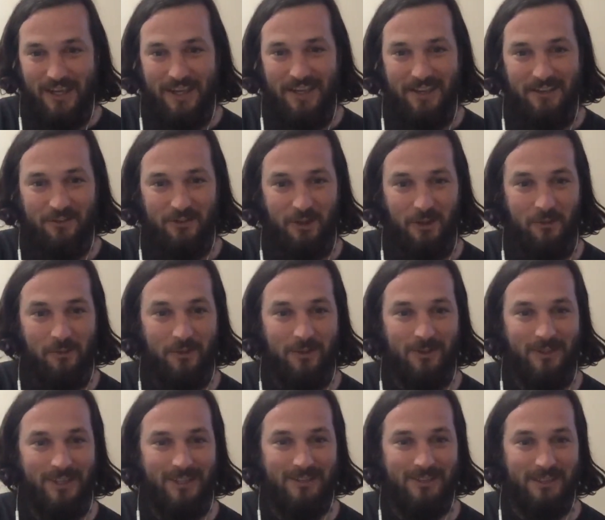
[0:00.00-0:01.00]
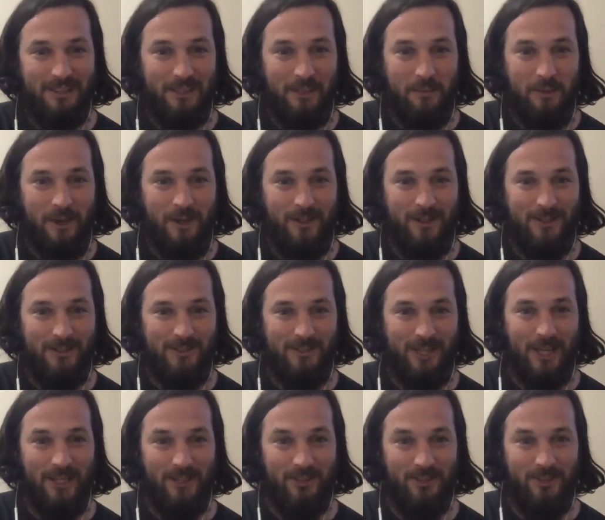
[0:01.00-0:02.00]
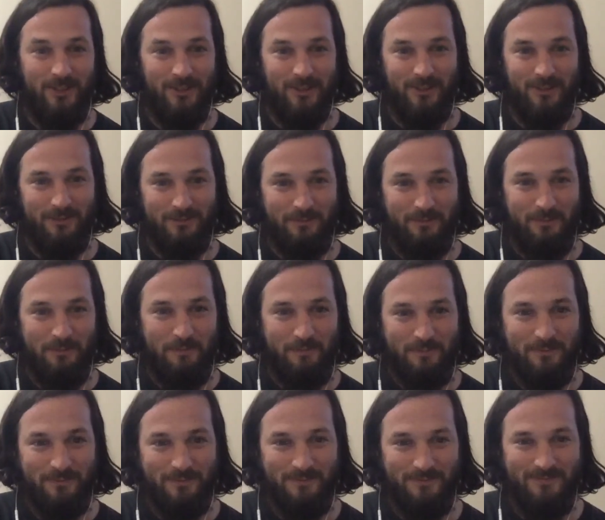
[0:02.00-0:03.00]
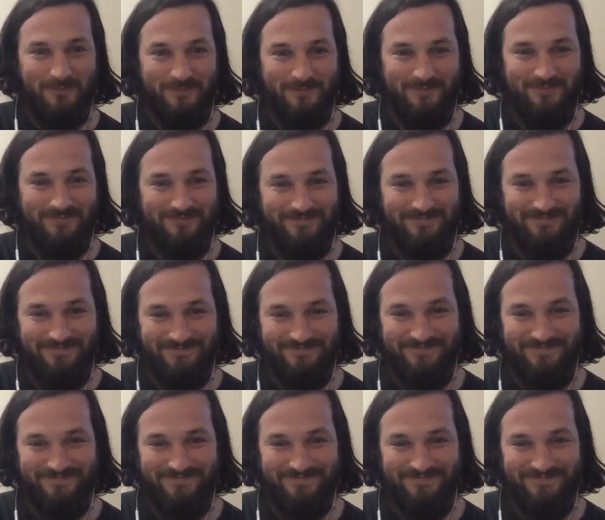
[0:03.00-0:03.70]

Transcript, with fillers: Someone's asking about exchanges. Okay,